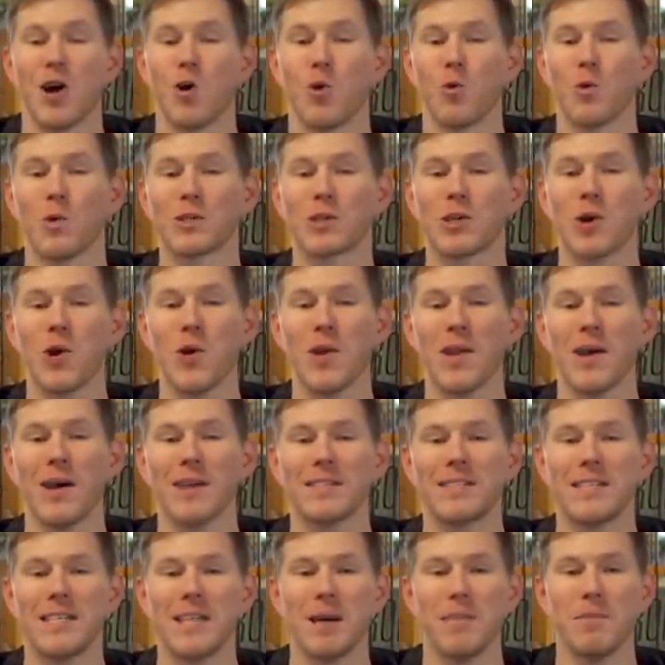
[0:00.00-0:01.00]
What's going
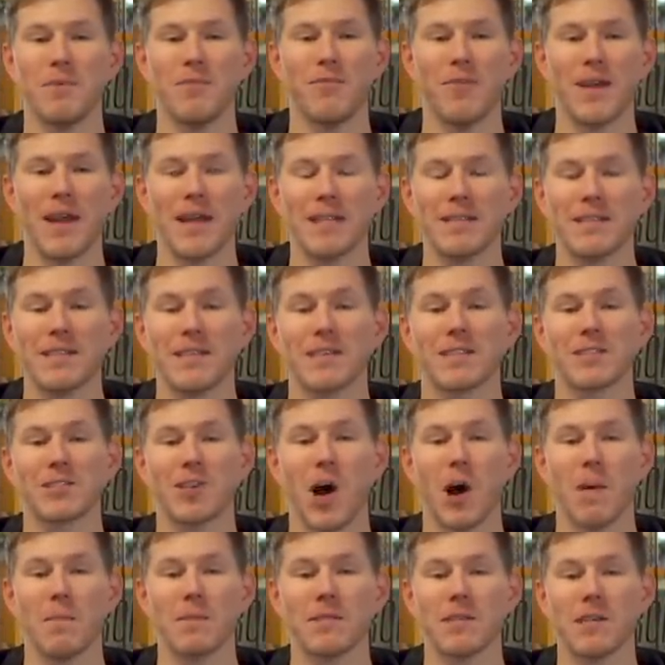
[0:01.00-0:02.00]
on, TW fans?
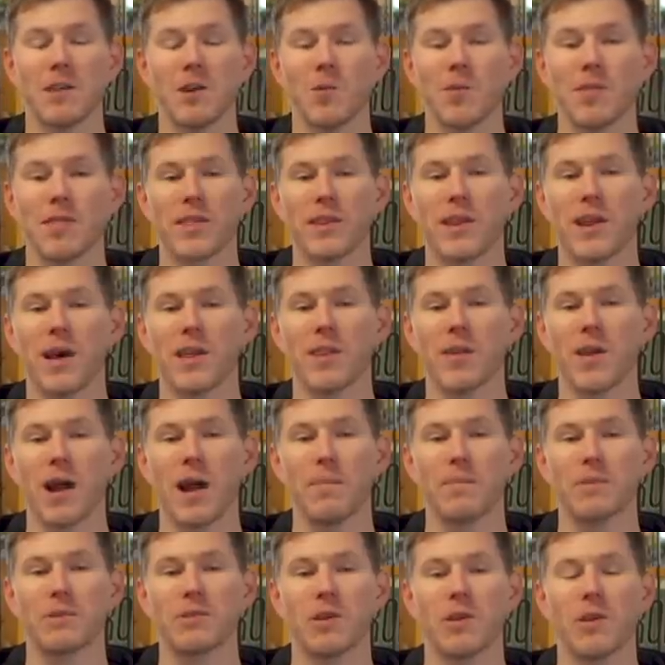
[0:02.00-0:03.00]
Thomas here with another
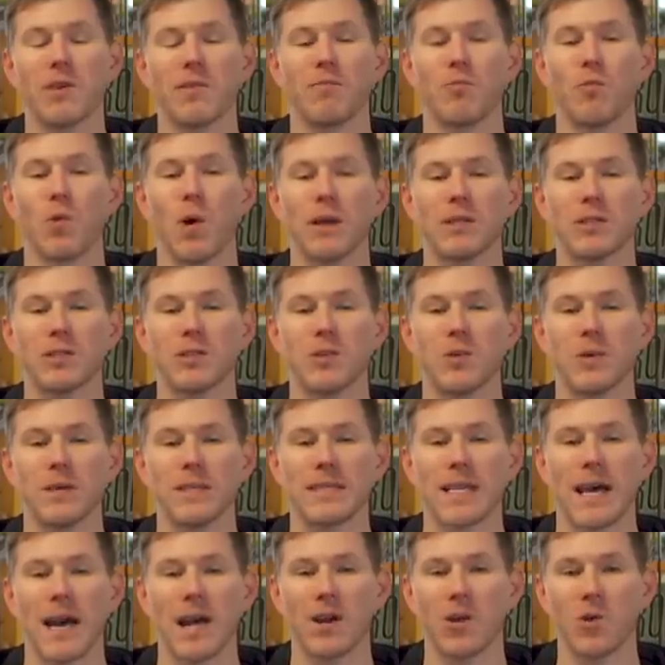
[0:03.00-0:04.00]
episode of What's New
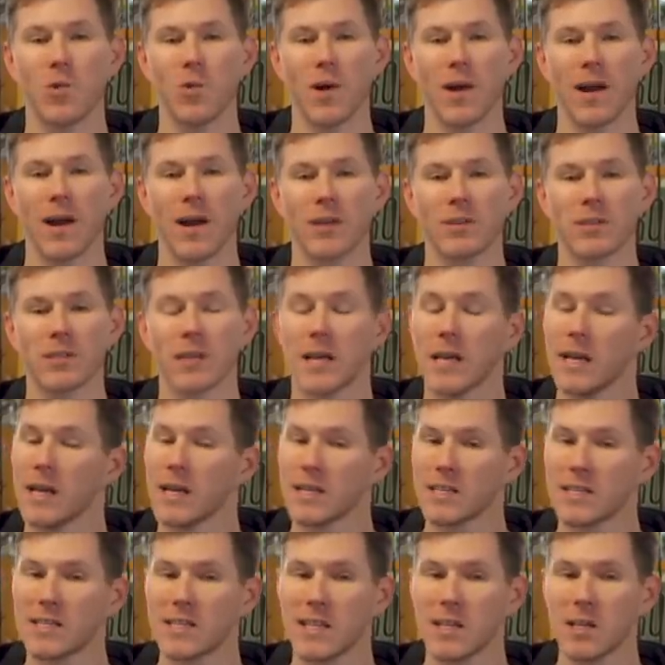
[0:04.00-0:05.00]
at Tackle Warehouse.
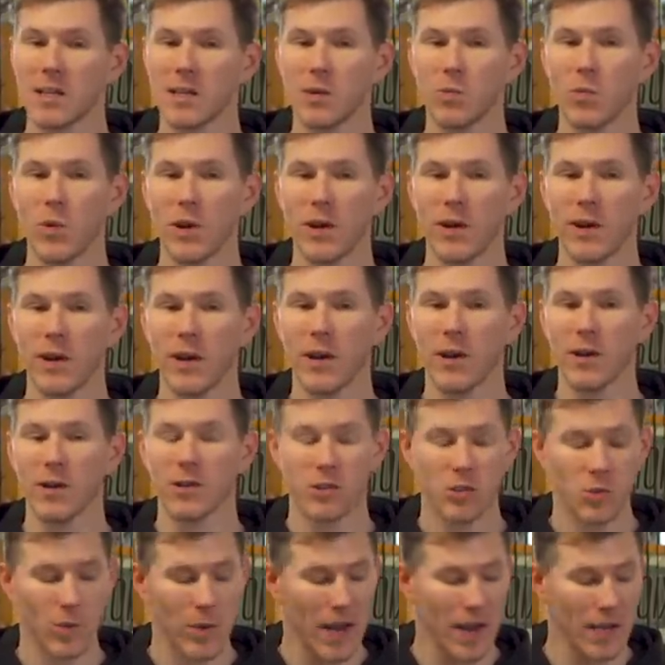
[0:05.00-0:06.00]
Still in winter here,
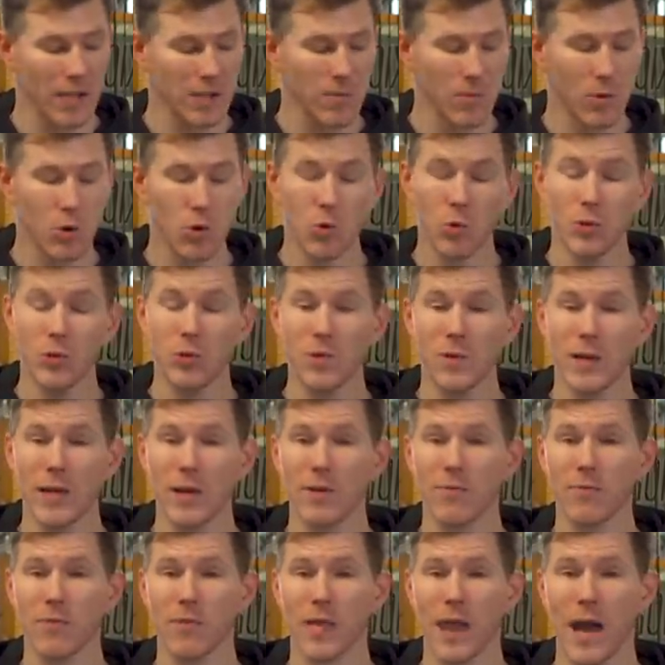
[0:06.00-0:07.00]
so we got some cool new
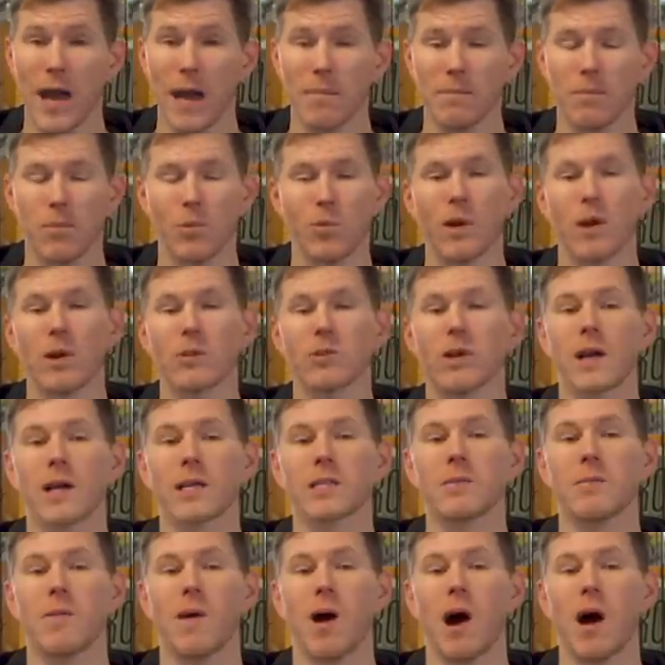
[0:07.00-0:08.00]
gear for that, but we also
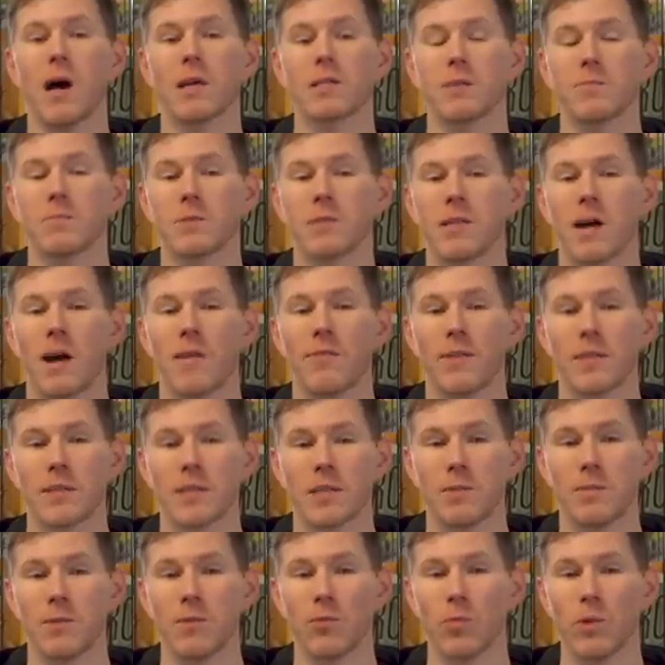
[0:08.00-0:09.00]
got some awesome stuff
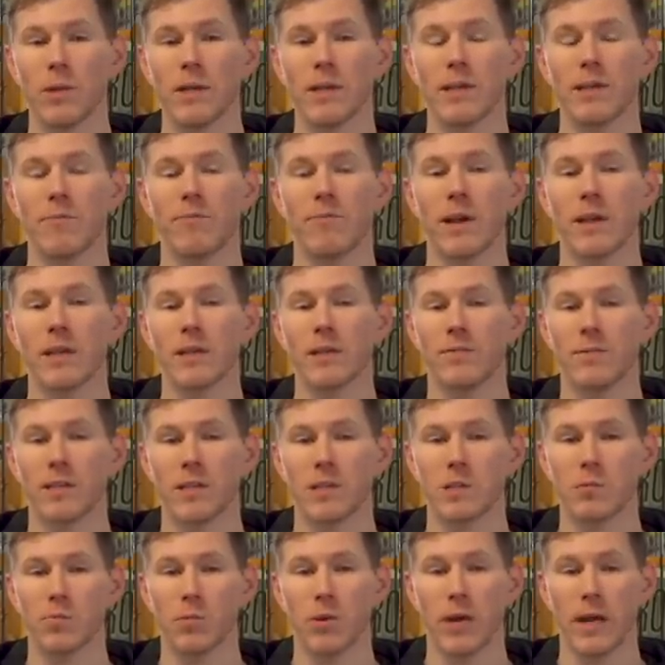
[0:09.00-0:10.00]
that's gonna be really effective
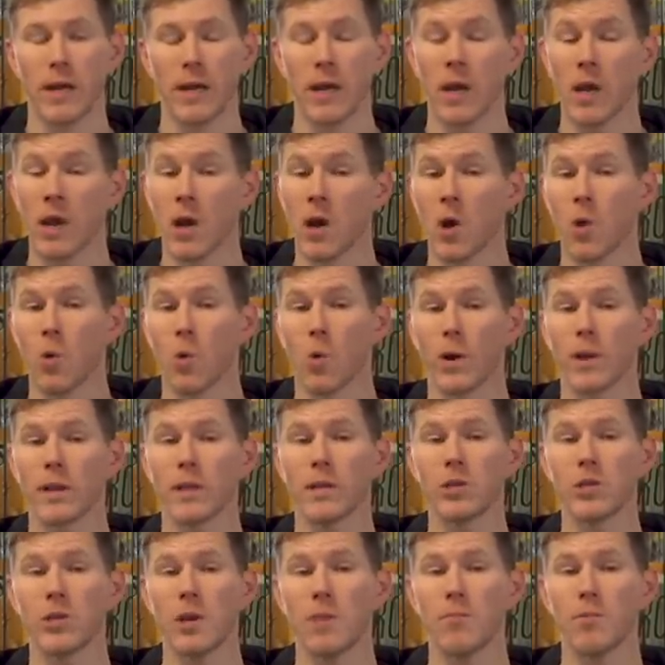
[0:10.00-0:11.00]
this spring. We're
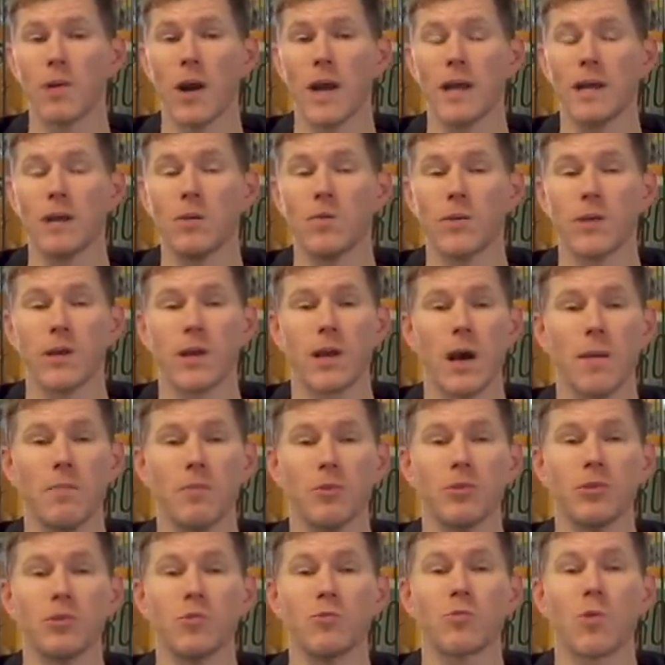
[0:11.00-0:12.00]
gonna jump right in with a
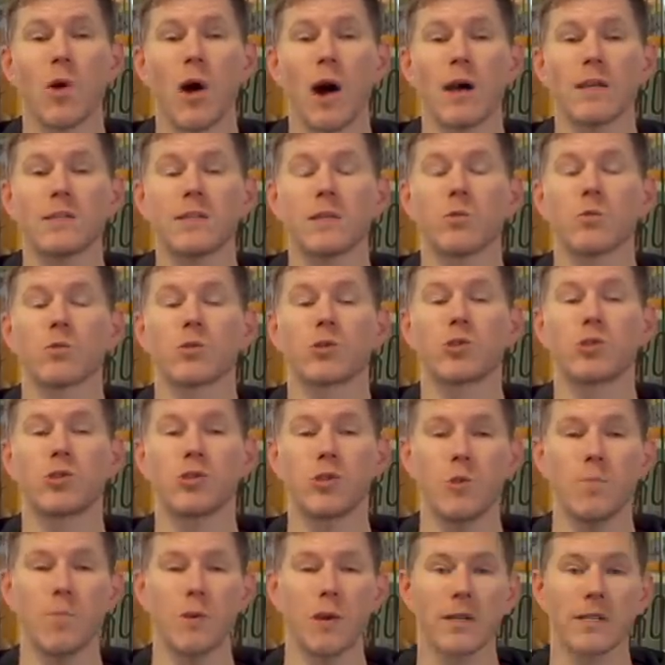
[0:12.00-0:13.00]
couple new rods that we're
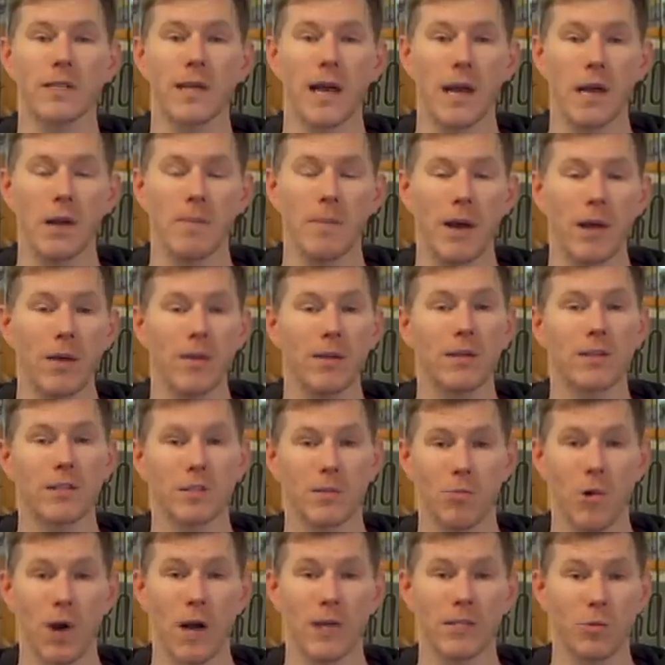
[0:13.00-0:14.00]
super excited about,
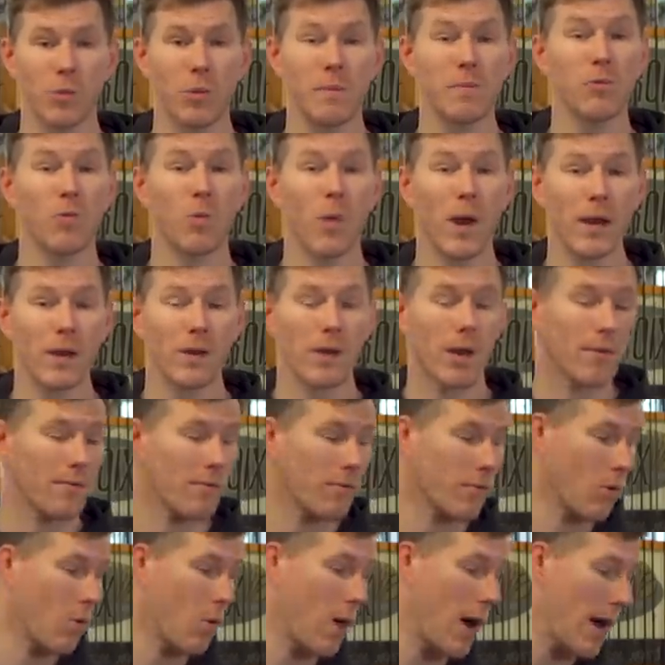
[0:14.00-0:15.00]
some rods that we've been waiting on
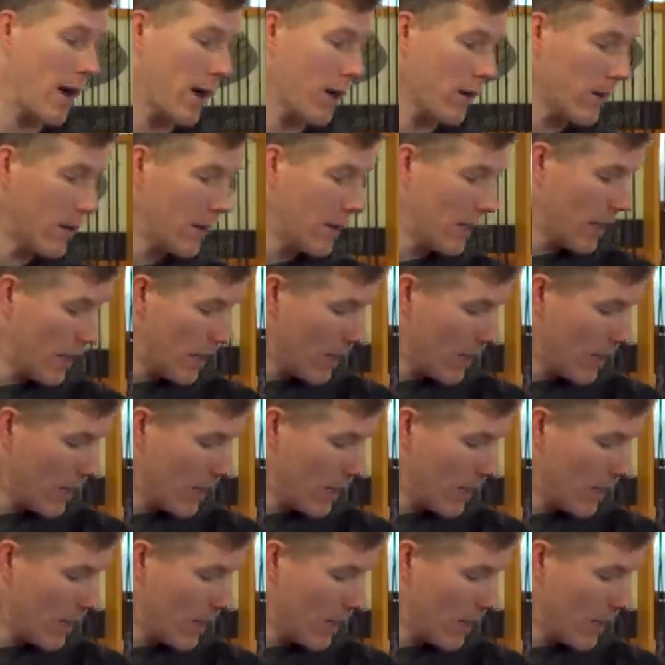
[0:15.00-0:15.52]
for a while.